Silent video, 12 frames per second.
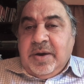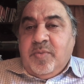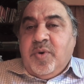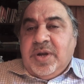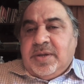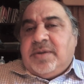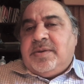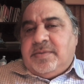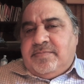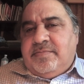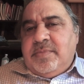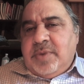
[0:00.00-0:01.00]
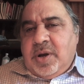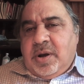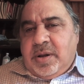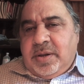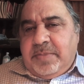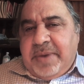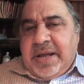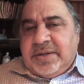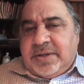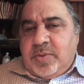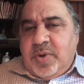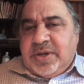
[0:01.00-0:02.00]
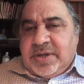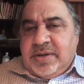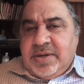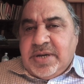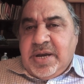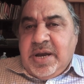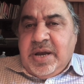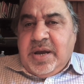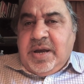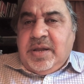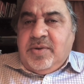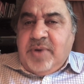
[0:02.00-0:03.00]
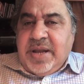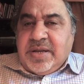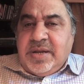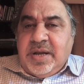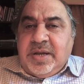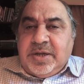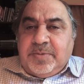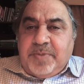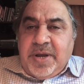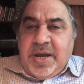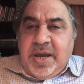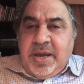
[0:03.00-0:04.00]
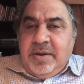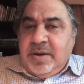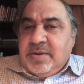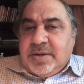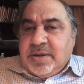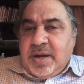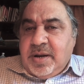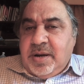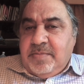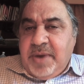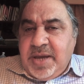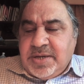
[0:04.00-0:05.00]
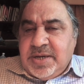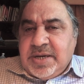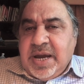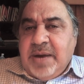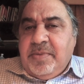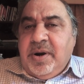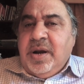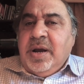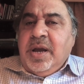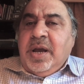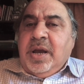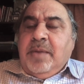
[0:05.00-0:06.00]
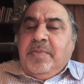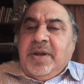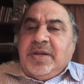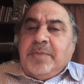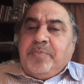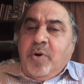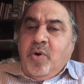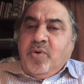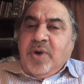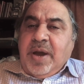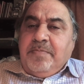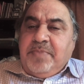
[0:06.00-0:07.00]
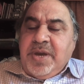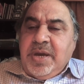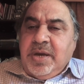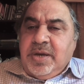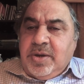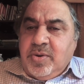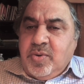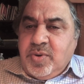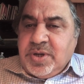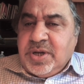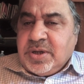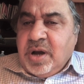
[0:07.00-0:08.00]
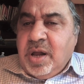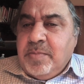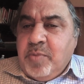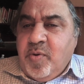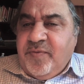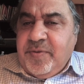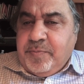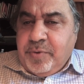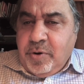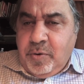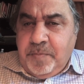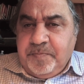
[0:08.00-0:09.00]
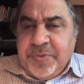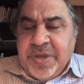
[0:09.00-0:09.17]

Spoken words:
with all the bells and whistles, the retina display. It's got an amazing camera, but the program being used is called Movie Pro.